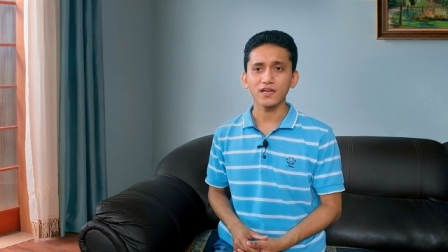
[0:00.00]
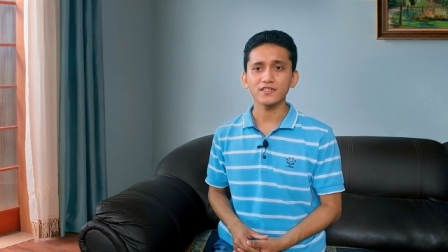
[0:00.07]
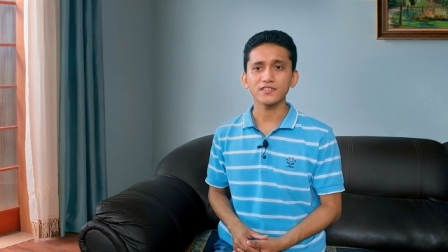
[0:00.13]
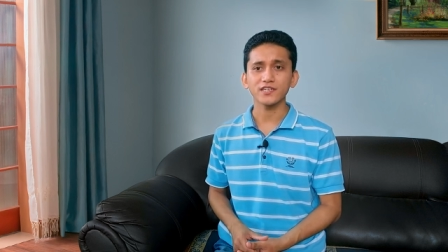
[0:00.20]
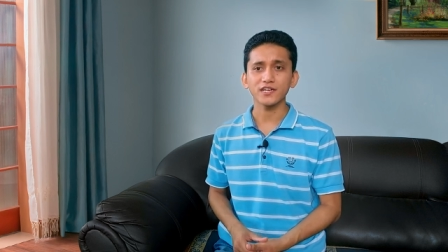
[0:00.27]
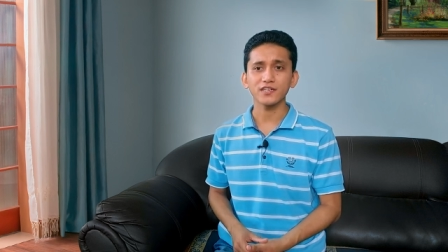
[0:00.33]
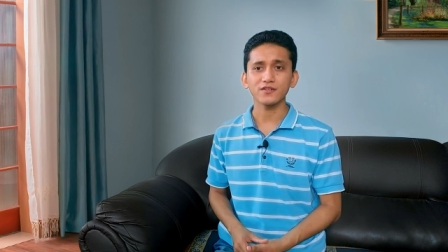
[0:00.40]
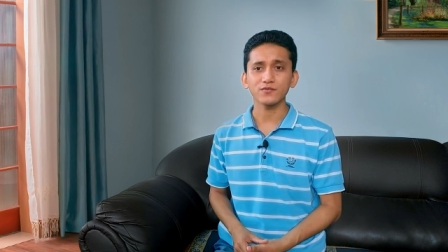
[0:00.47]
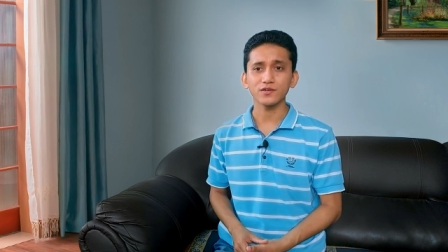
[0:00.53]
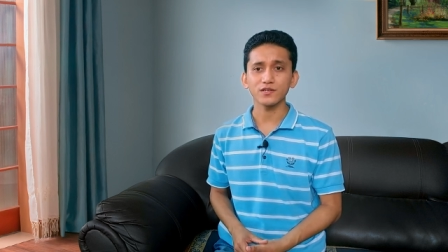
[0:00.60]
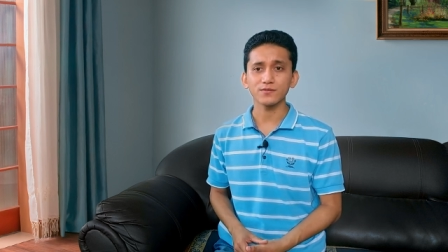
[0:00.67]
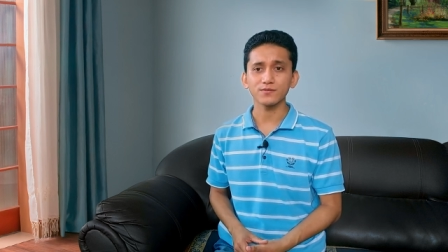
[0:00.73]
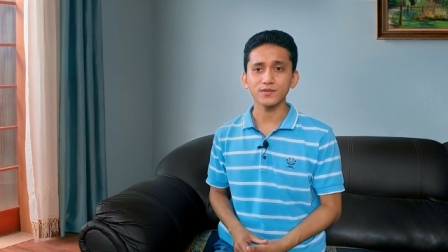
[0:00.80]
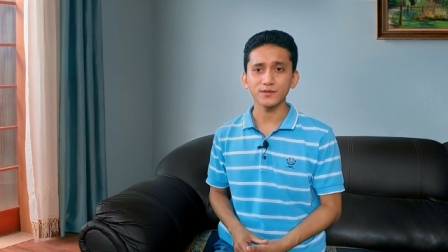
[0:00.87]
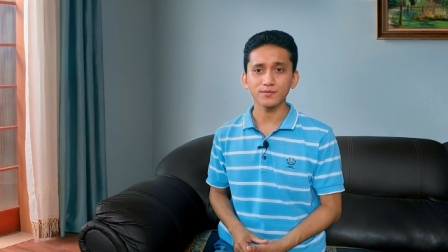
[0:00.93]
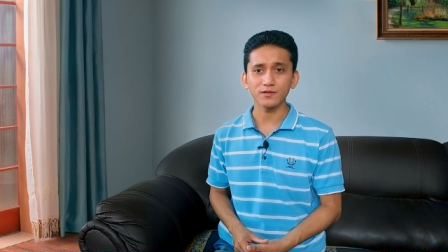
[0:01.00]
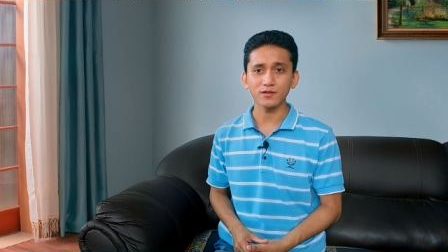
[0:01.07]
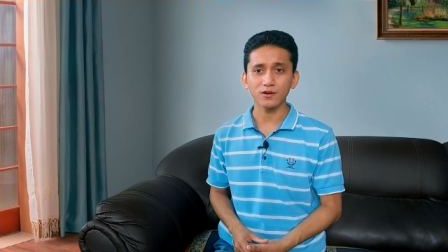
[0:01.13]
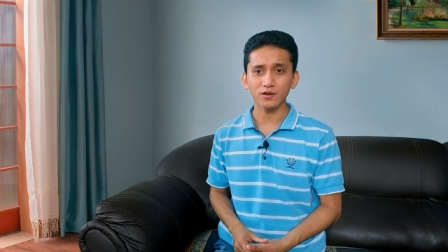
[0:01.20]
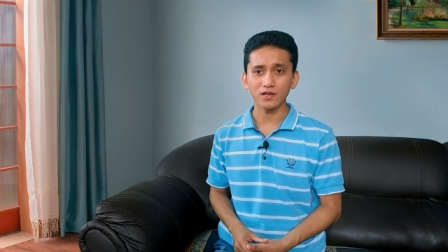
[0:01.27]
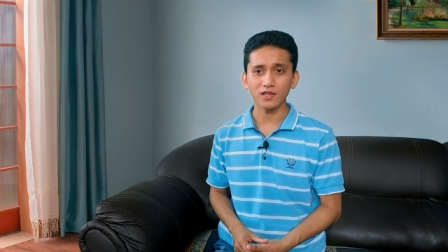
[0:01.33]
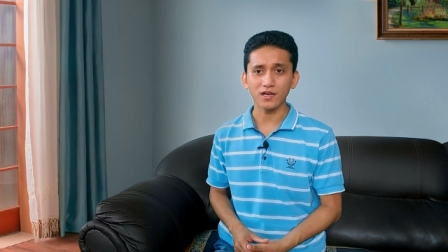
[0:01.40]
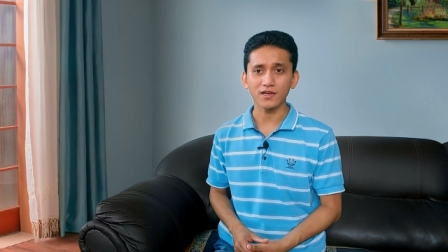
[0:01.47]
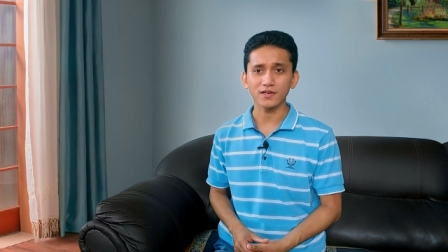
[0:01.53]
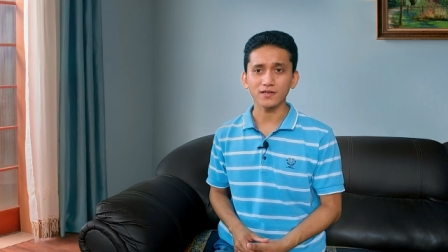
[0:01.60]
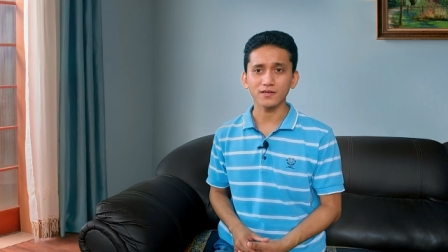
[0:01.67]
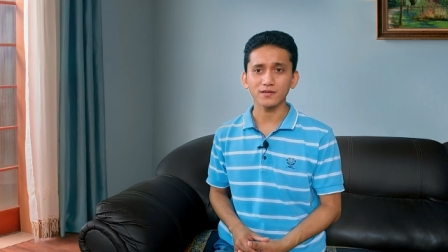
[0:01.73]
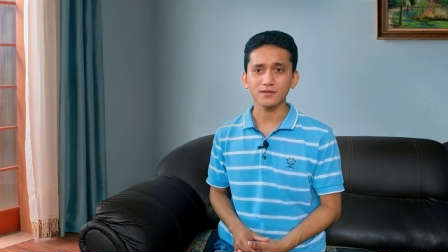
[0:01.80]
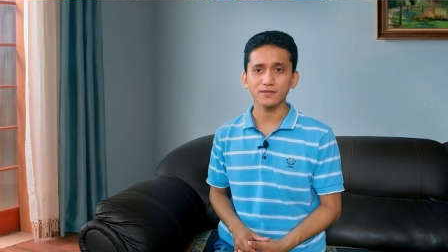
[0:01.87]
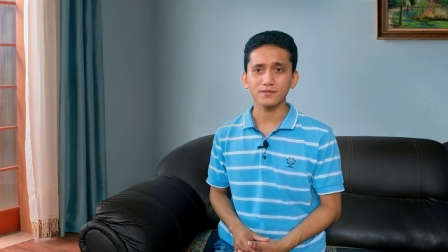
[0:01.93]
and chatting with people
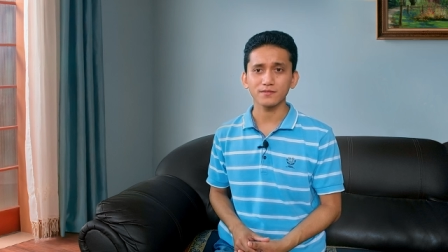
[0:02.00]
online.